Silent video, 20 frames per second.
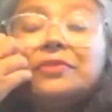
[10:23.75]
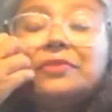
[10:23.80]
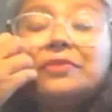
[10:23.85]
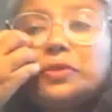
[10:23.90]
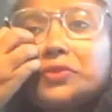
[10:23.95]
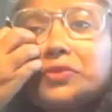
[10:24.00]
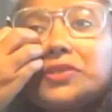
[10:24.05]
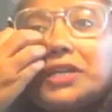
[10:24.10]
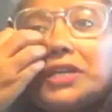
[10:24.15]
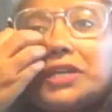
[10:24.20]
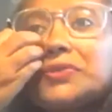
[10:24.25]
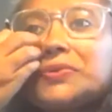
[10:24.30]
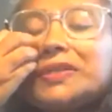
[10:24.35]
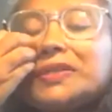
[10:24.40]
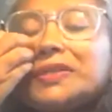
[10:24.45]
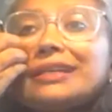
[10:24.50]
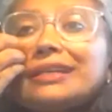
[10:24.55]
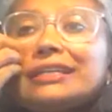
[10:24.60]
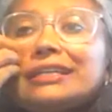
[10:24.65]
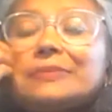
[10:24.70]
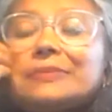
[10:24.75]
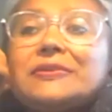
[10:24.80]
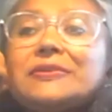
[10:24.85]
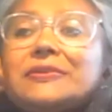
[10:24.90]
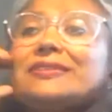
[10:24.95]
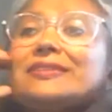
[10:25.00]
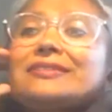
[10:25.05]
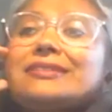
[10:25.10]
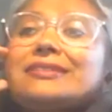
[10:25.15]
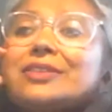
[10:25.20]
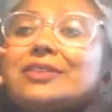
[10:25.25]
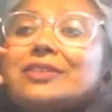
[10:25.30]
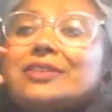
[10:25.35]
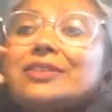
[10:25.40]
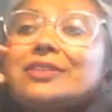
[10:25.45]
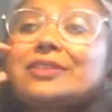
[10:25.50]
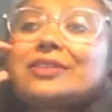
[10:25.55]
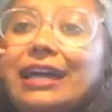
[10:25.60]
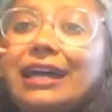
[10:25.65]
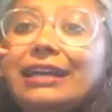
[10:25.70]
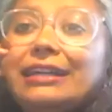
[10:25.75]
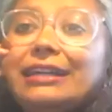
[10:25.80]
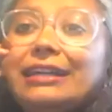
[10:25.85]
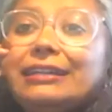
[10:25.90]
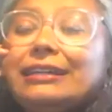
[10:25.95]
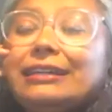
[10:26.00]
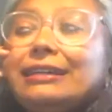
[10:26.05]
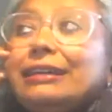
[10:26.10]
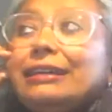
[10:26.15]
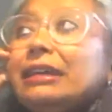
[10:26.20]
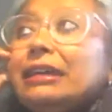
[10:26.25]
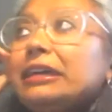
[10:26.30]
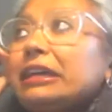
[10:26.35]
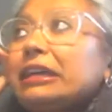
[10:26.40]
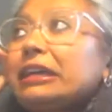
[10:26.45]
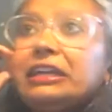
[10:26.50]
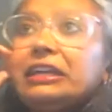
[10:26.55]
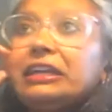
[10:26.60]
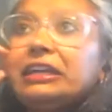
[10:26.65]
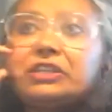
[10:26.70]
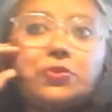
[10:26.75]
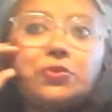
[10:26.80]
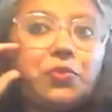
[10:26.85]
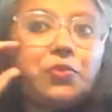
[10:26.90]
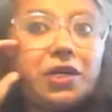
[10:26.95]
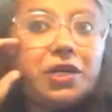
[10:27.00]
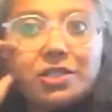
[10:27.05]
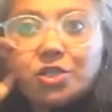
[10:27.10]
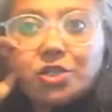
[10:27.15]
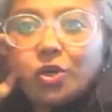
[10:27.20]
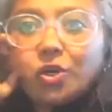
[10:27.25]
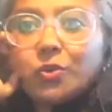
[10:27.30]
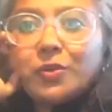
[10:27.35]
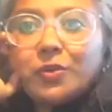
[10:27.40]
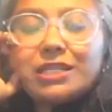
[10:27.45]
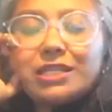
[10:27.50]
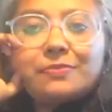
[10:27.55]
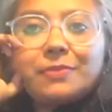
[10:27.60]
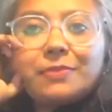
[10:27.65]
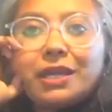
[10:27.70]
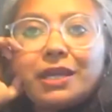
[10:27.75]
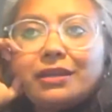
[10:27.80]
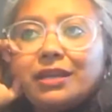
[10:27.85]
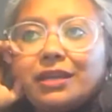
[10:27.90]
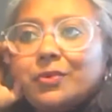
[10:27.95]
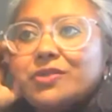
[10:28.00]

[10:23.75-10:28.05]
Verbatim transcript: you know, sexual experiences online. Clients weren't always men.